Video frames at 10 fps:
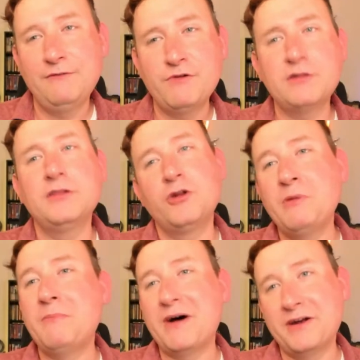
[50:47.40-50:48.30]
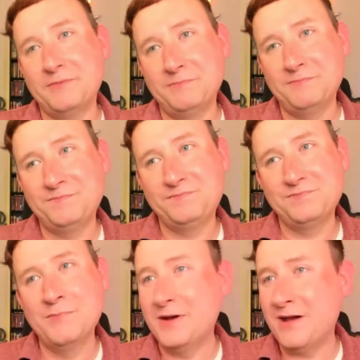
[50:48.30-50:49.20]
felt a little bit better,
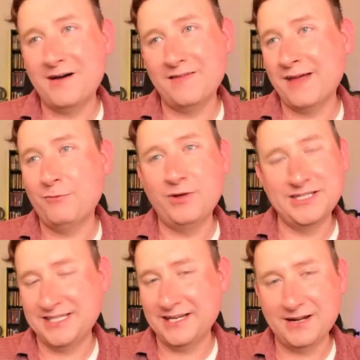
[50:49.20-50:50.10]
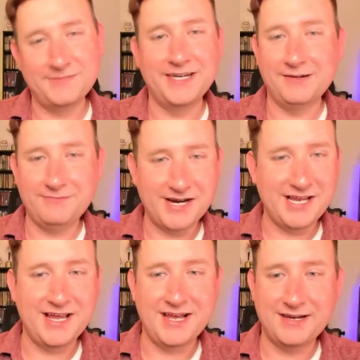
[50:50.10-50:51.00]
but not, like, willing to get up and get
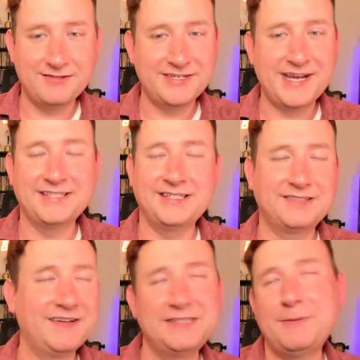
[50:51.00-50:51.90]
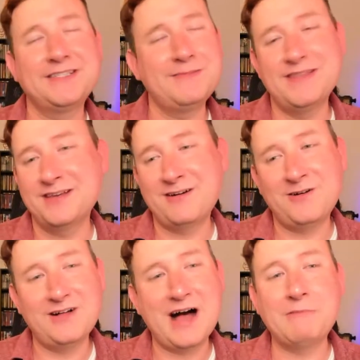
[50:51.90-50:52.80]
ready and go to the tasting. So I just basically made the
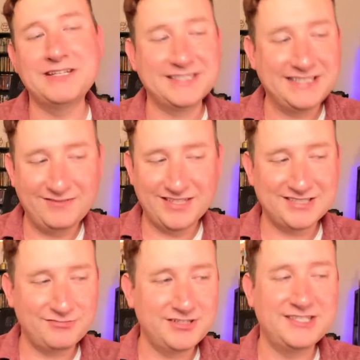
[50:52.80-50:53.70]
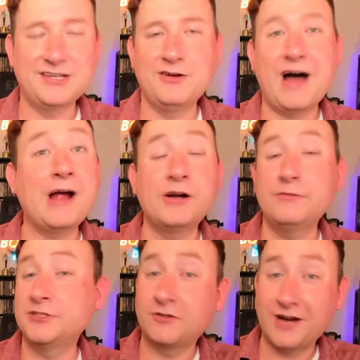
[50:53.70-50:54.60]
call. I'm going to skip this one. So I heard it
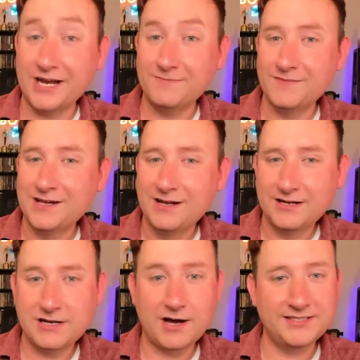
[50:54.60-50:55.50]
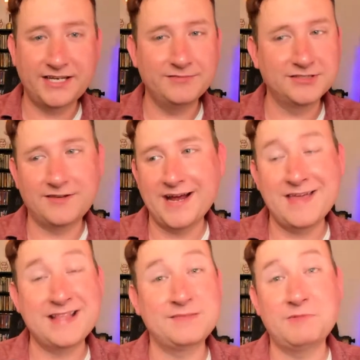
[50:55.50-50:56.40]
was great. Todd said it was great. They
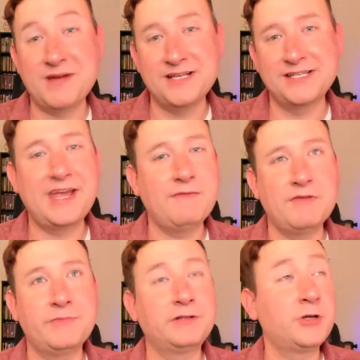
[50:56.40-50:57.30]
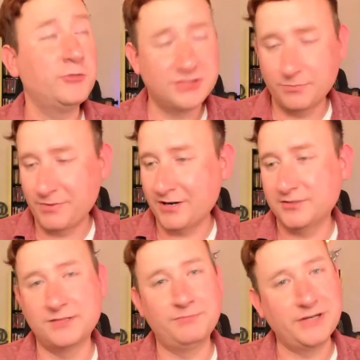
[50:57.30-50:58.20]
had some amazing. They gave them toasted
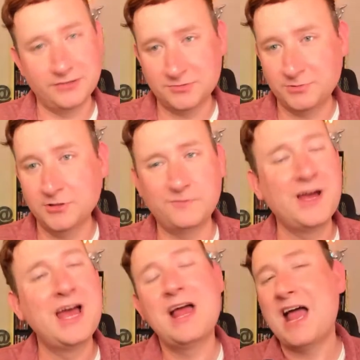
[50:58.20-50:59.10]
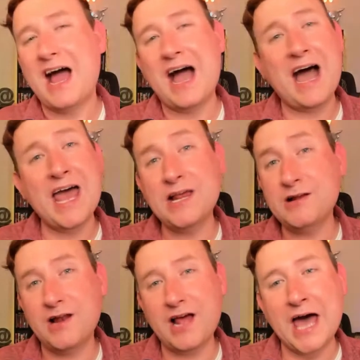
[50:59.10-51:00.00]
barrels, some barrels proof. I
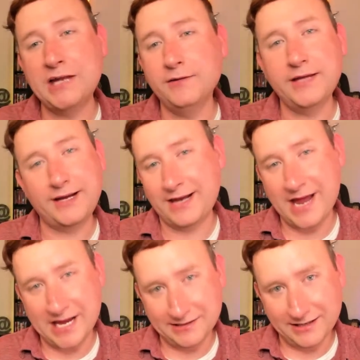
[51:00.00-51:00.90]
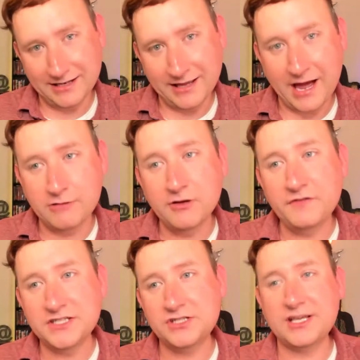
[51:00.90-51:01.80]
don't think I could handle it. Like, I don't know if
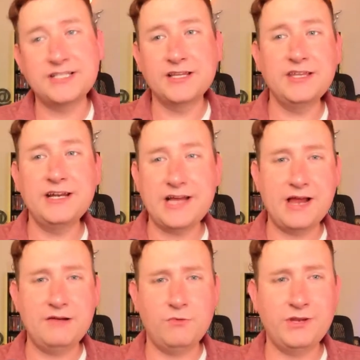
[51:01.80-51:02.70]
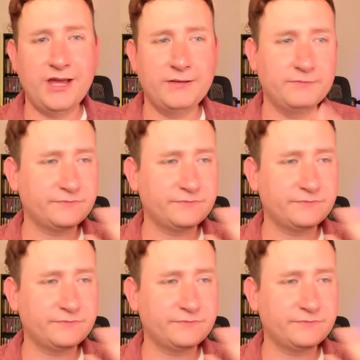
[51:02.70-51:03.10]
it's just, it's not that it would, like,